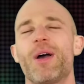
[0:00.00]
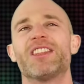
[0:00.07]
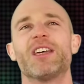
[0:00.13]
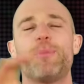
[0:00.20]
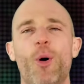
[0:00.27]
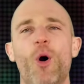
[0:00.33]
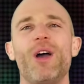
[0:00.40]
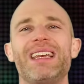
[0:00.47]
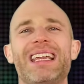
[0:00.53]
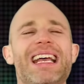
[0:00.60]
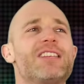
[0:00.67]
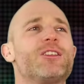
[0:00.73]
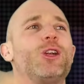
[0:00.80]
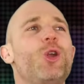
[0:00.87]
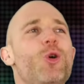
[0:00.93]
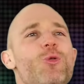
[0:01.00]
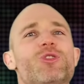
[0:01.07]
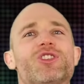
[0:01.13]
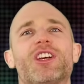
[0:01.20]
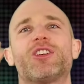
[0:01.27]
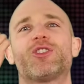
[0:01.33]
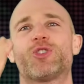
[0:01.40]
the point is
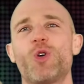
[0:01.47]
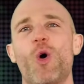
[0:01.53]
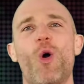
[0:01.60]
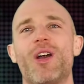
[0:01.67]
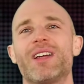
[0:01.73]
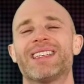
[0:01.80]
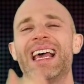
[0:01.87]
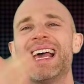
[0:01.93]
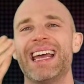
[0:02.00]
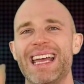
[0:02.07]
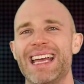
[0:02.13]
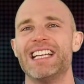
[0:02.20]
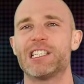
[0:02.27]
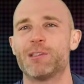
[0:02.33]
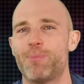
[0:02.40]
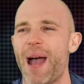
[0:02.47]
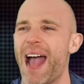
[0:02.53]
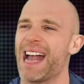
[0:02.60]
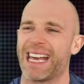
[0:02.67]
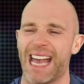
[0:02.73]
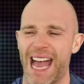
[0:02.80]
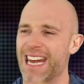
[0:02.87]
Luchasaurus is
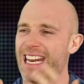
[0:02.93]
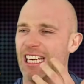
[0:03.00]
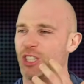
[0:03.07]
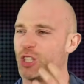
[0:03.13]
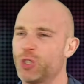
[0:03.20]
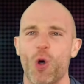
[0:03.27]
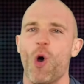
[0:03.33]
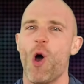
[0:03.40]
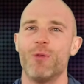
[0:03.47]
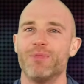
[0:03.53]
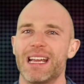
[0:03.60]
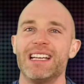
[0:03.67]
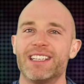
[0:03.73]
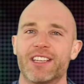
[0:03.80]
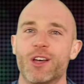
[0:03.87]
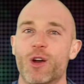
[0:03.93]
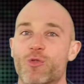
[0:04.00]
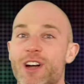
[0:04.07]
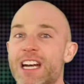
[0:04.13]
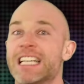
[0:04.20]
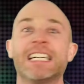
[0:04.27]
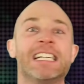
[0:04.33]
back, and he stormed into the
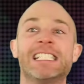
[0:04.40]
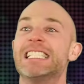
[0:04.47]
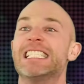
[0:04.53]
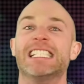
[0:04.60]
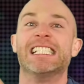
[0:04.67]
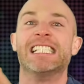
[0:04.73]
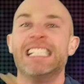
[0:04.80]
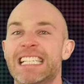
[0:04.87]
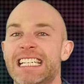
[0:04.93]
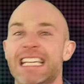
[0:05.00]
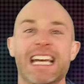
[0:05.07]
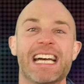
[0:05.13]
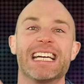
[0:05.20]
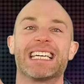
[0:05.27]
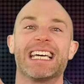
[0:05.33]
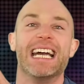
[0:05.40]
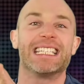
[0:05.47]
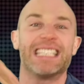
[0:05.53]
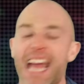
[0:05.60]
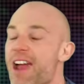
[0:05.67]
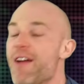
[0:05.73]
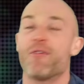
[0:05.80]
ring and he kicked
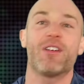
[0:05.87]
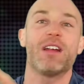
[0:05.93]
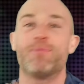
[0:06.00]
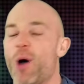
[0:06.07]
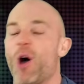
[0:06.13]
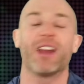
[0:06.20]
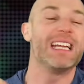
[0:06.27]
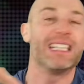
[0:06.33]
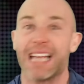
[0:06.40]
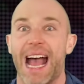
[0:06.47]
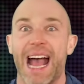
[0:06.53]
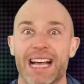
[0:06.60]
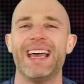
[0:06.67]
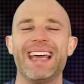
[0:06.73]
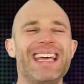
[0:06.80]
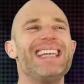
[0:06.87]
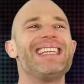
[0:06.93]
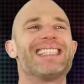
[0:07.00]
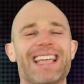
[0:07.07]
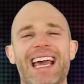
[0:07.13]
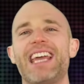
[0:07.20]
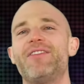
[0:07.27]
everybody's ass. He
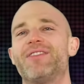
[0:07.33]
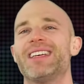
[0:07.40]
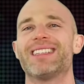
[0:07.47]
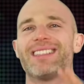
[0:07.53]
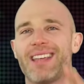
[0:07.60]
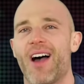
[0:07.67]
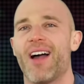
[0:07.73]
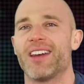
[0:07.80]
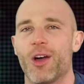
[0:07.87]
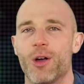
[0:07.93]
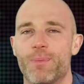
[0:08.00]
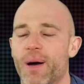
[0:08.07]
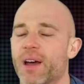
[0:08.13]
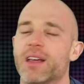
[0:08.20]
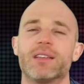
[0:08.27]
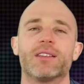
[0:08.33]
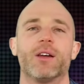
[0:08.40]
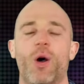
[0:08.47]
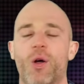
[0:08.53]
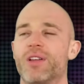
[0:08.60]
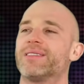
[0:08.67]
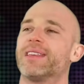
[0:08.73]
saved his dino buddies, and
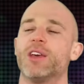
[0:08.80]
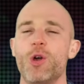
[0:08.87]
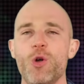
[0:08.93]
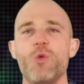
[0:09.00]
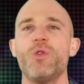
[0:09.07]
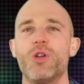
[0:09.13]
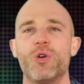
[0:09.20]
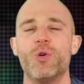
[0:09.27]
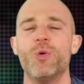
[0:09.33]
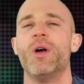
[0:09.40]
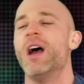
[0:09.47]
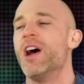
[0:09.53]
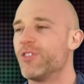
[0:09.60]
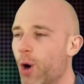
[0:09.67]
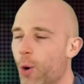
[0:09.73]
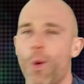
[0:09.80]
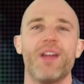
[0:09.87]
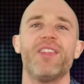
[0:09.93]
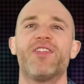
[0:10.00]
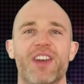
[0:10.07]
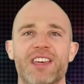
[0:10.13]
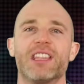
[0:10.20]
honestly, who knew the
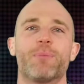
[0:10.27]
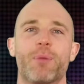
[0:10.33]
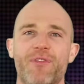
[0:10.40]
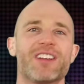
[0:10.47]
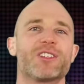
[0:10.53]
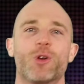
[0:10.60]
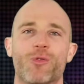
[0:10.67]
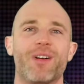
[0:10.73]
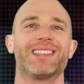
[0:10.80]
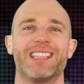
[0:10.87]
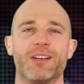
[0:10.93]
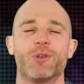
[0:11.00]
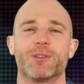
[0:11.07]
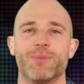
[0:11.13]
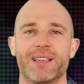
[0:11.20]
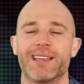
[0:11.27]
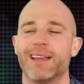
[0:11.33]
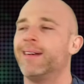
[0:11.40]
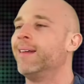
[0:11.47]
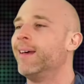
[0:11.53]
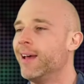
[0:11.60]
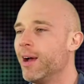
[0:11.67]
one thing that professional wrestling was
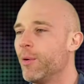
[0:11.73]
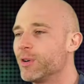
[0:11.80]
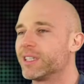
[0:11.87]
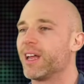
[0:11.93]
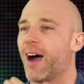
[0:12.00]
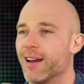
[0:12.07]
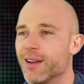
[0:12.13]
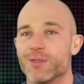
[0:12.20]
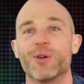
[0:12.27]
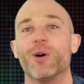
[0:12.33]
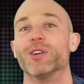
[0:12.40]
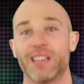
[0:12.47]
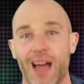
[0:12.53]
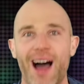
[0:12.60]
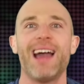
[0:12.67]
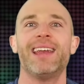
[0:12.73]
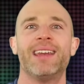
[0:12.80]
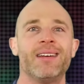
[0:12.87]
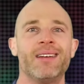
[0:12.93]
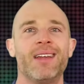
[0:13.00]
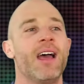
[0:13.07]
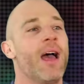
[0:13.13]
missing was dinosaurs? I
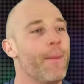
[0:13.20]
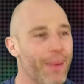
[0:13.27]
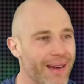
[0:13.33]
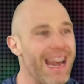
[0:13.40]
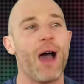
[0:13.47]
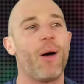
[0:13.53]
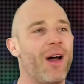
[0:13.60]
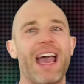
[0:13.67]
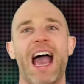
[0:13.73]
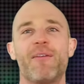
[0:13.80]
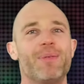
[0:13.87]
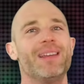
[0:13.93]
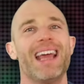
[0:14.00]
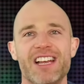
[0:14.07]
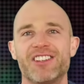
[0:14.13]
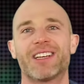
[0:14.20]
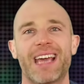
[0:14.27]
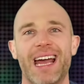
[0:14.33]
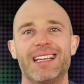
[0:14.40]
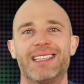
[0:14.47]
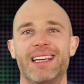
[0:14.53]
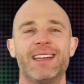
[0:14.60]
didn't, but now I have been
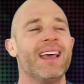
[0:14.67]
educated,